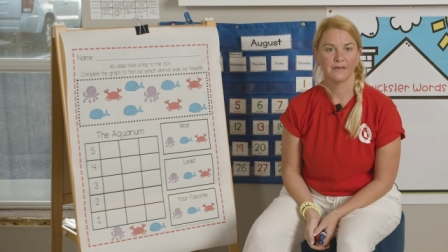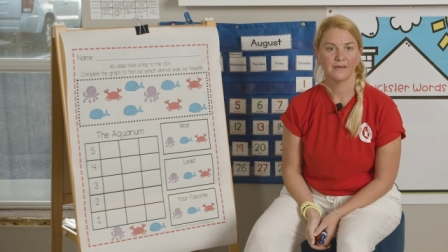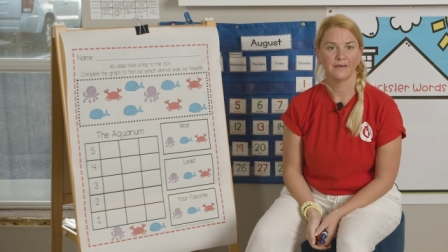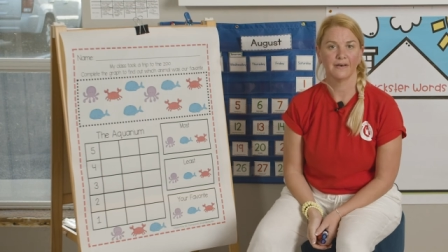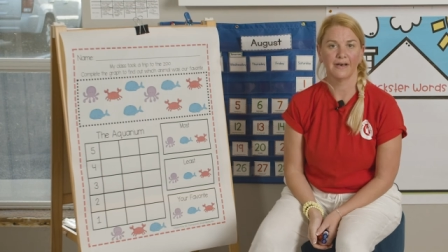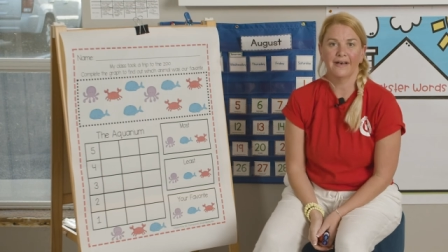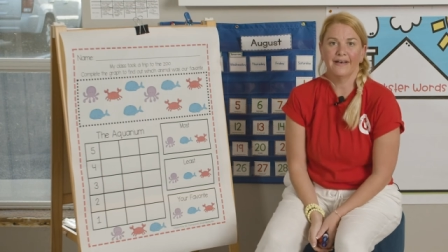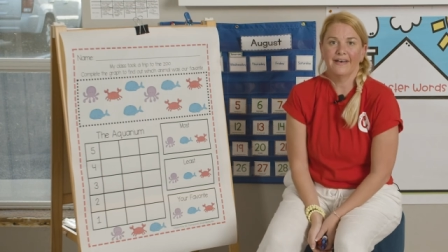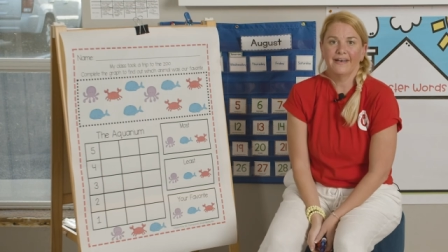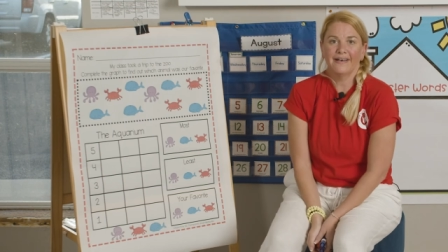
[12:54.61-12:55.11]

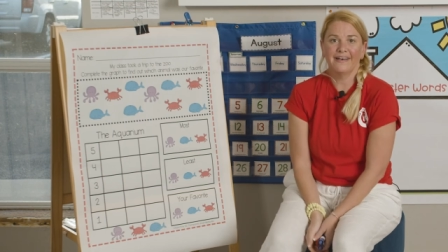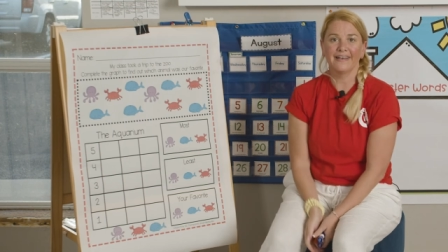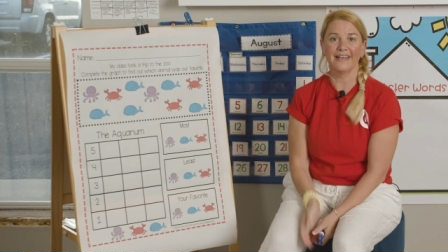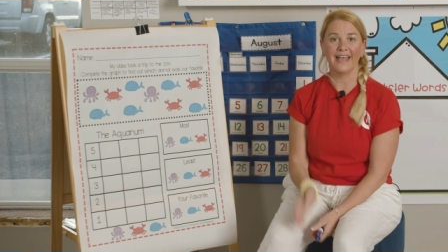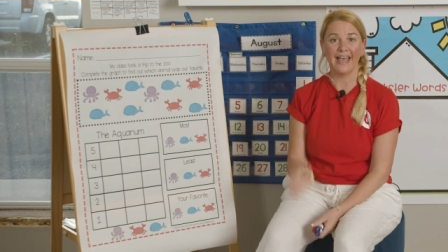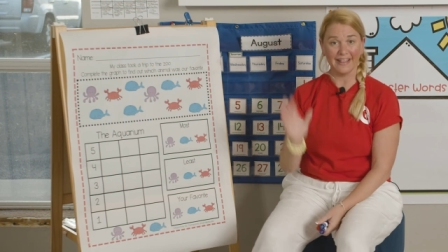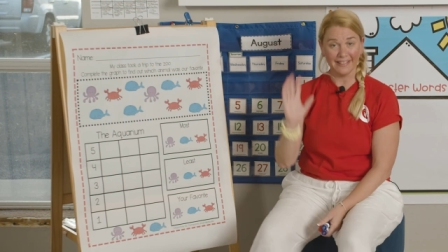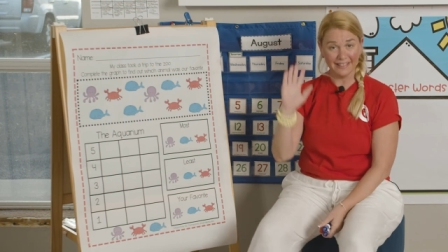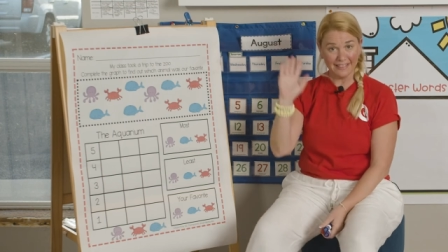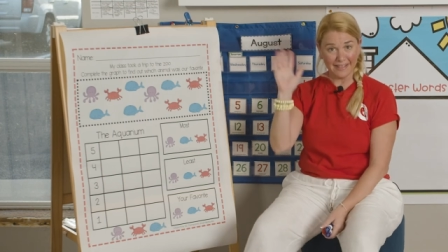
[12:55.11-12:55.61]
Uh,
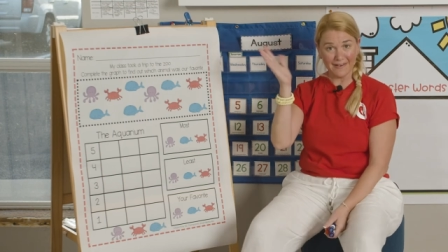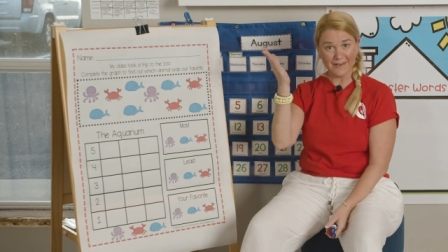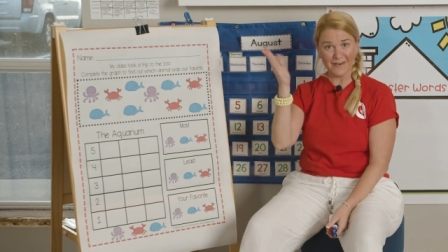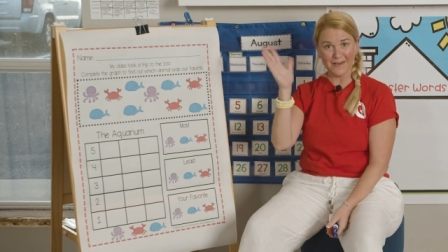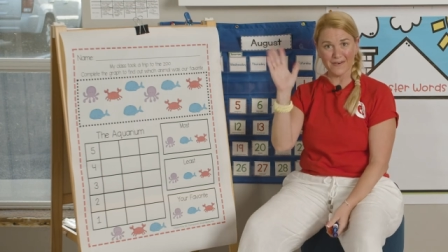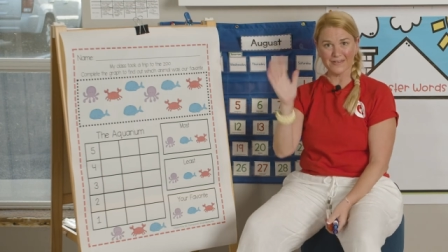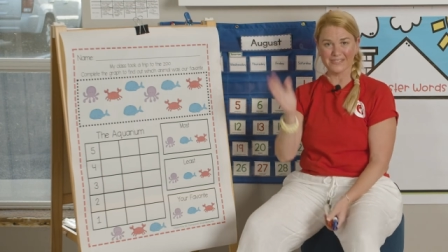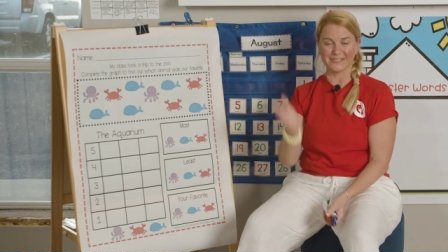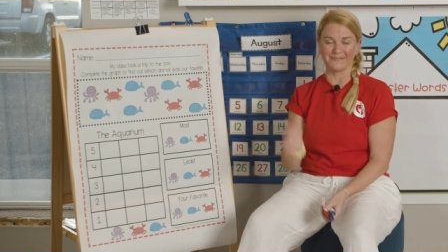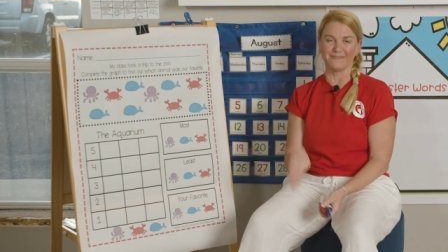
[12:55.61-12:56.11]

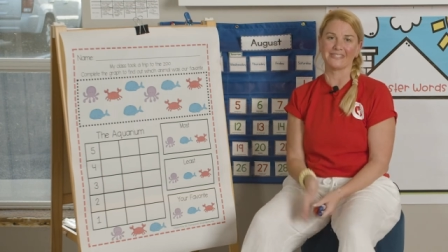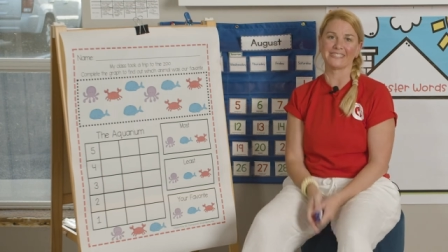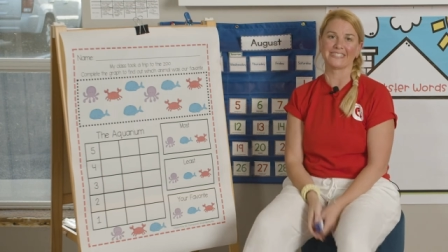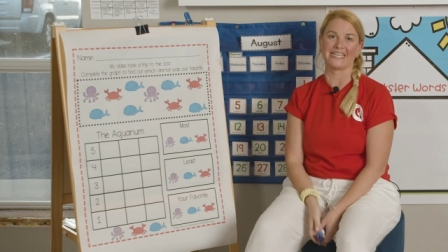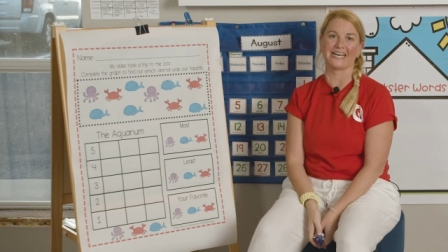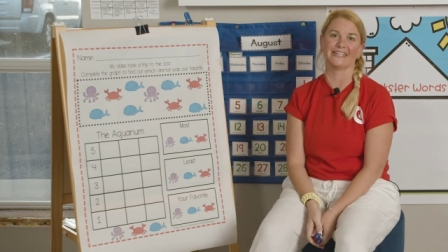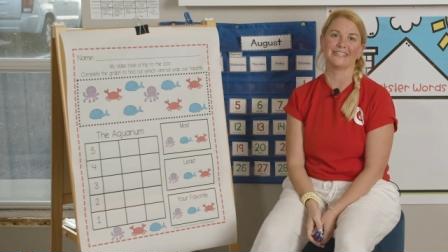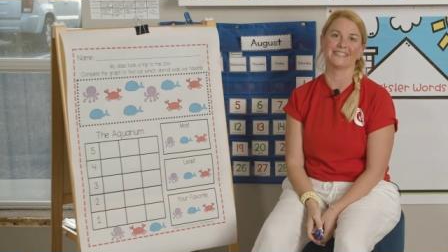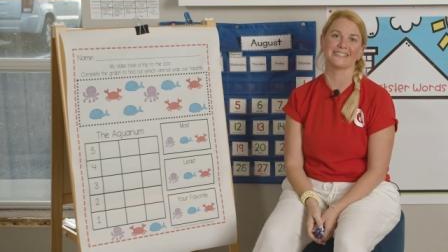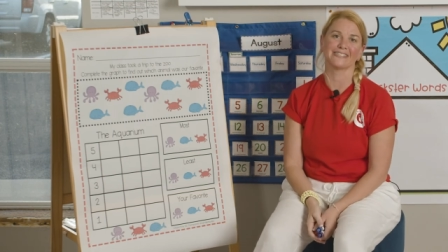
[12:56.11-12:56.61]
hello, it's Miss
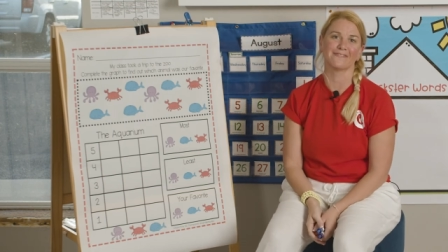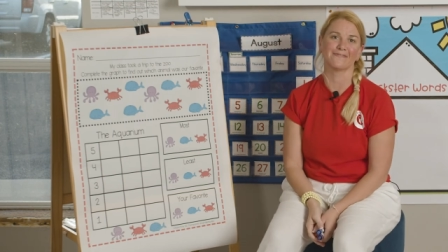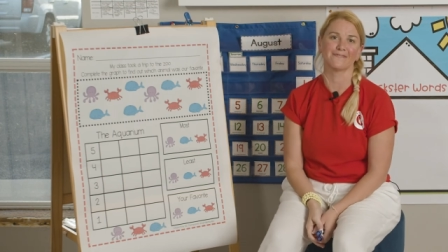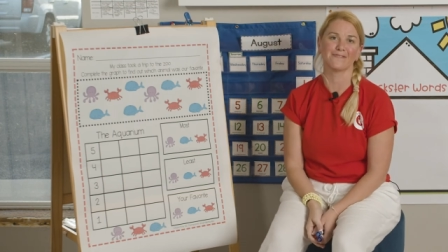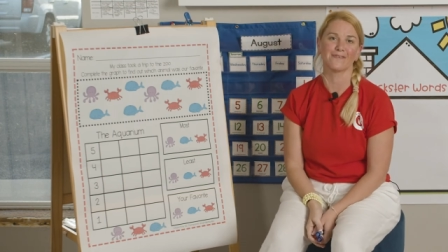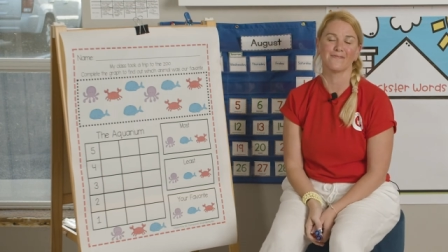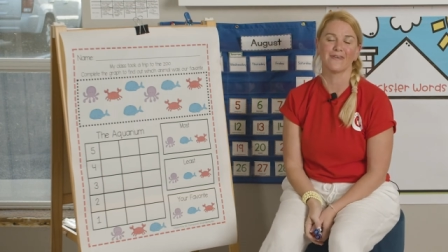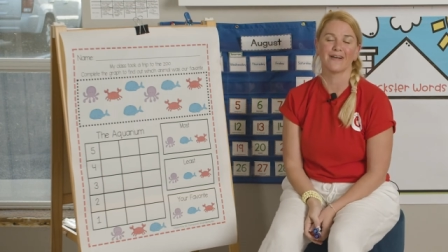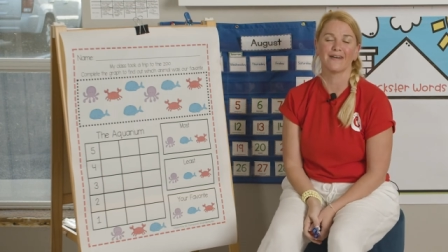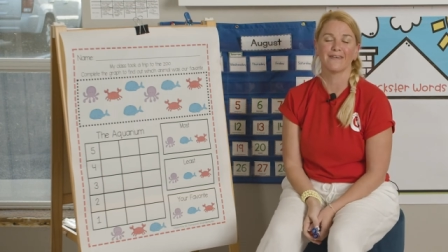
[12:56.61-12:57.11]
Allison
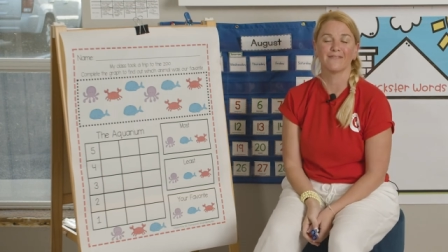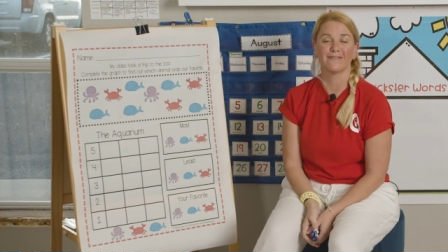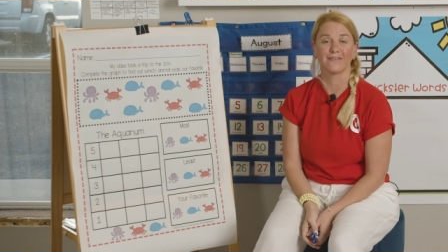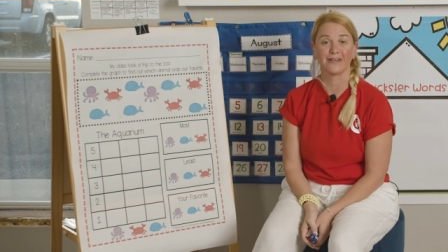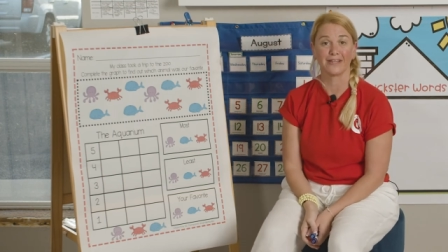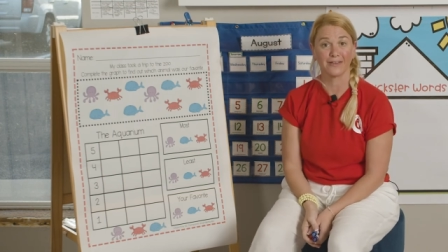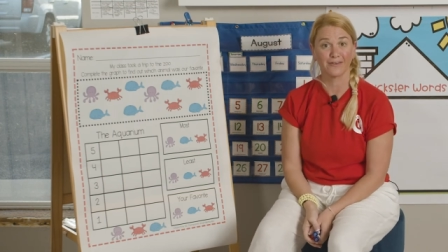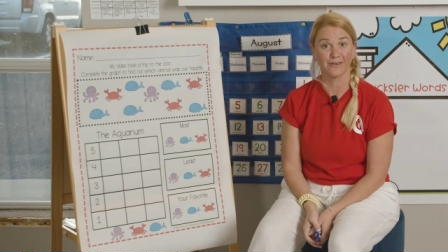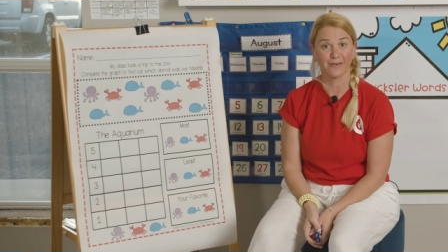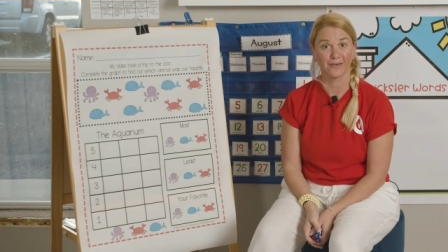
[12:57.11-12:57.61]
from
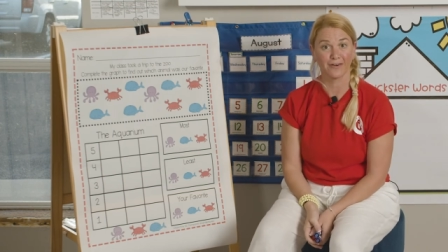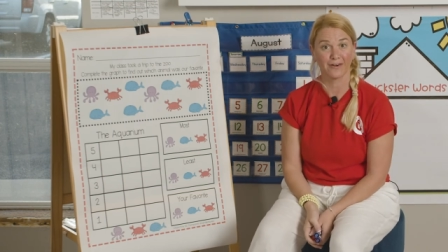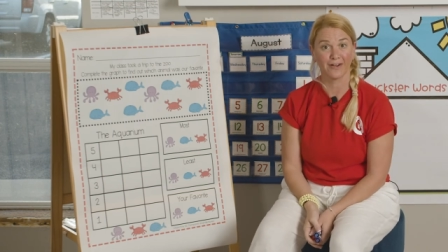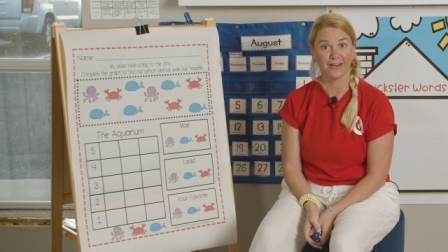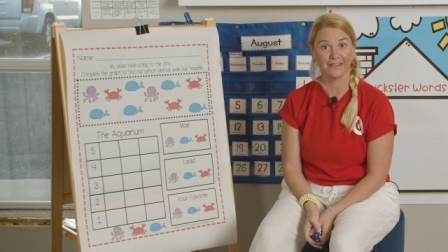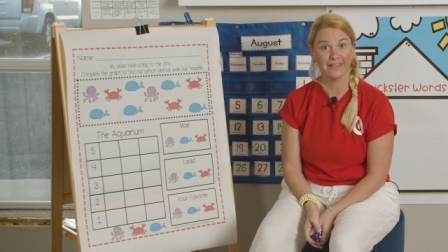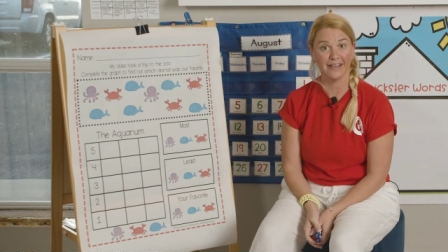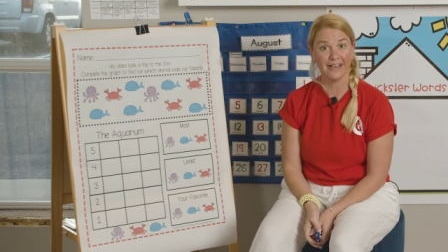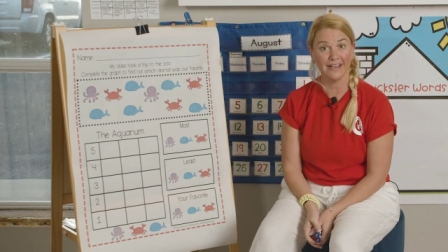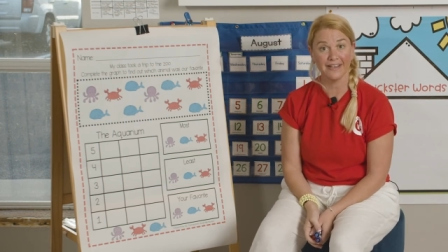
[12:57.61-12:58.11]
Reading Corner
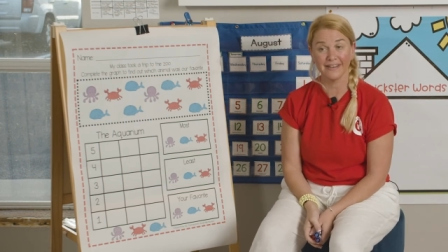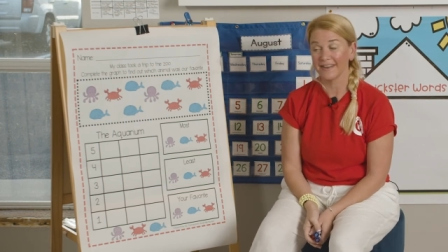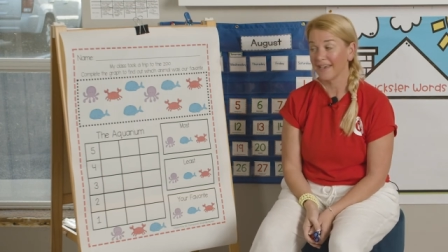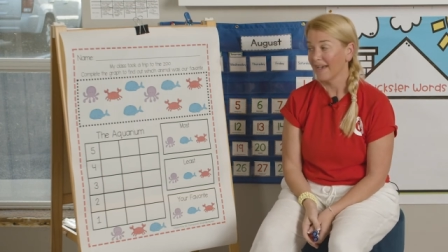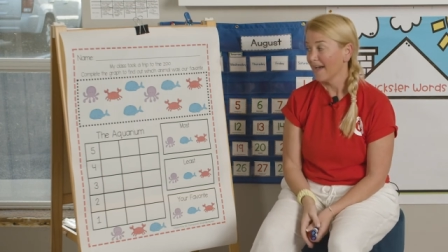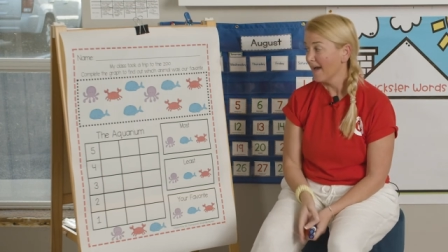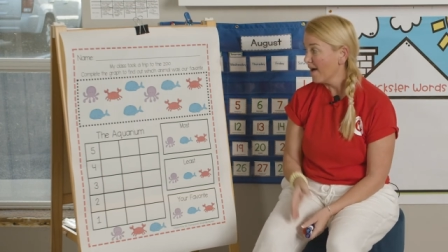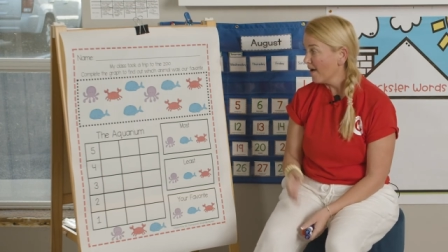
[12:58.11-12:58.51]
Online.